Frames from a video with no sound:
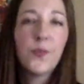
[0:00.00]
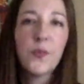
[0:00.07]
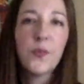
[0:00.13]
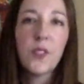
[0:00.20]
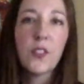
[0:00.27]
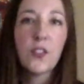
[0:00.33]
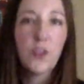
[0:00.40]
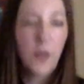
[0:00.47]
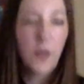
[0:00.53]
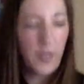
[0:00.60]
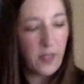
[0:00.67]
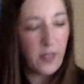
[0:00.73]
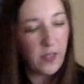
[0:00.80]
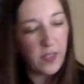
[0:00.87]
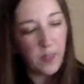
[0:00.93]

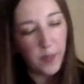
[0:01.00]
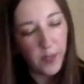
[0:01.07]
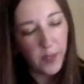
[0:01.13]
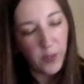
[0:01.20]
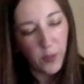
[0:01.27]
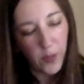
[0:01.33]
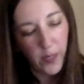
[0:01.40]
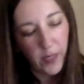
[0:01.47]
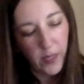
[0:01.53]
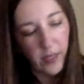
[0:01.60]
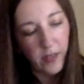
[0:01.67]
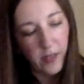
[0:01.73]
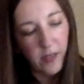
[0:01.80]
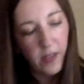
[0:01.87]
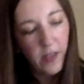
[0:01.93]
strings in
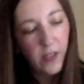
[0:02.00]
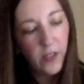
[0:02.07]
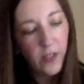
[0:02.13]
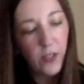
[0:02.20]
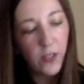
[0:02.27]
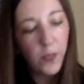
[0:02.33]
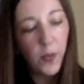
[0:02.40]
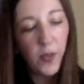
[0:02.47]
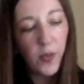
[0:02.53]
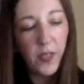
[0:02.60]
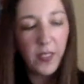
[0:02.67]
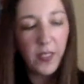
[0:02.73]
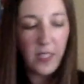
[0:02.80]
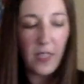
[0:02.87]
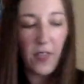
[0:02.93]
between. So just putting
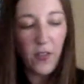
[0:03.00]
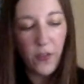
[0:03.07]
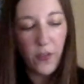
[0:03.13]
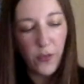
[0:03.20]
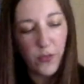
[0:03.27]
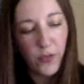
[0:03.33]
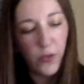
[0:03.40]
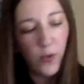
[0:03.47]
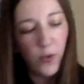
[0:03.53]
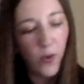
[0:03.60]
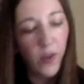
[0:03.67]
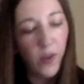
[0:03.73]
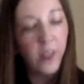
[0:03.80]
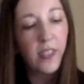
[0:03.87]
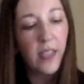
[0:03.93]
together those two
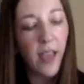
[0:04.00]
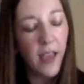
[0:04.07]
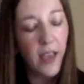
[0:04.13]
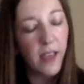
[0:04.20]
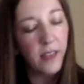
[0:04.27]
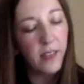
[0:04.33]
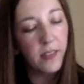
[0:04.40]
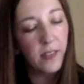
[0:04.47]
chords again.